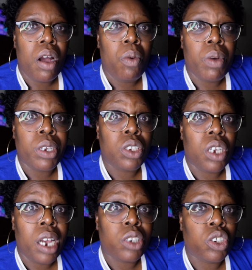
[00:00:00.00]
were
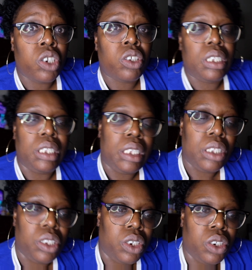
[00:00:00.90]
our church
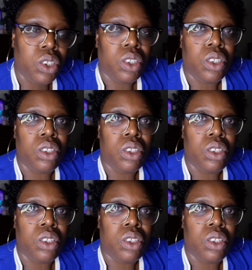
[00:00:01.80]
sisters.